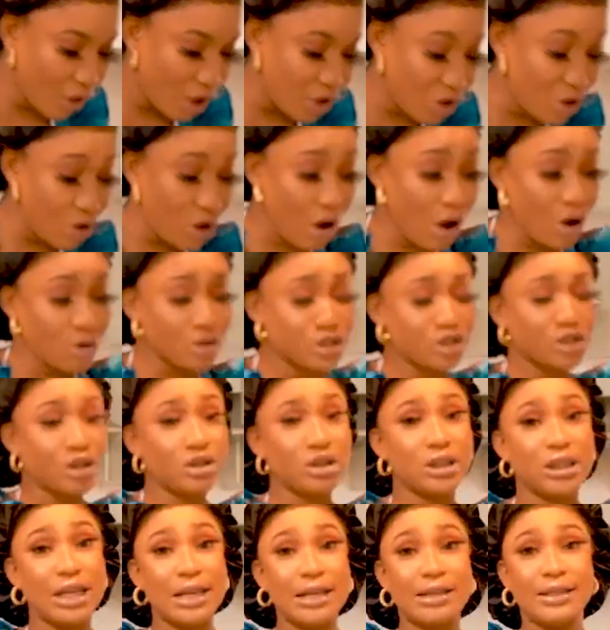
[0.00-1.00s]
you
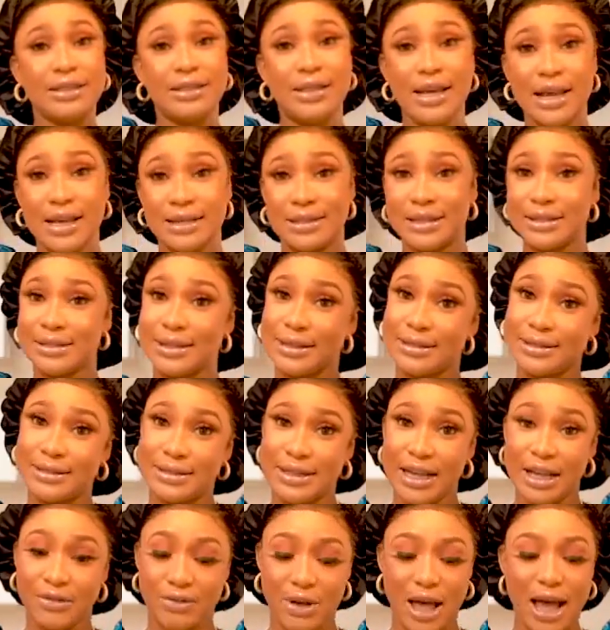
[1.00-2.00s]
also need this. It's a
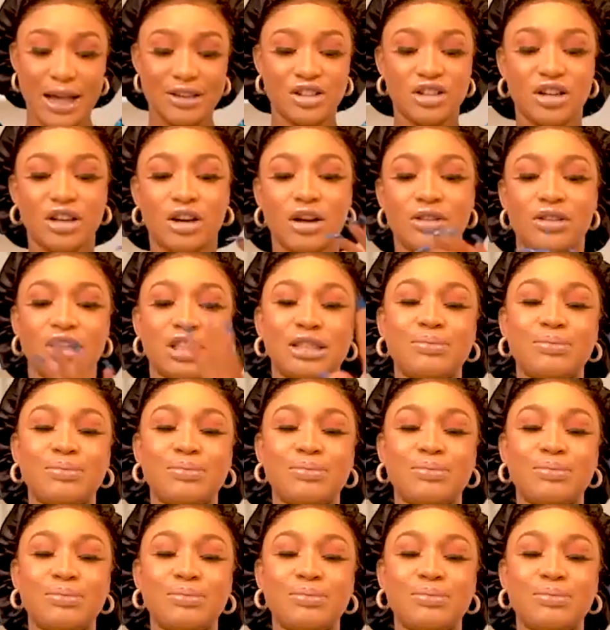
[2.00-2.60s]
sieve. I actually got the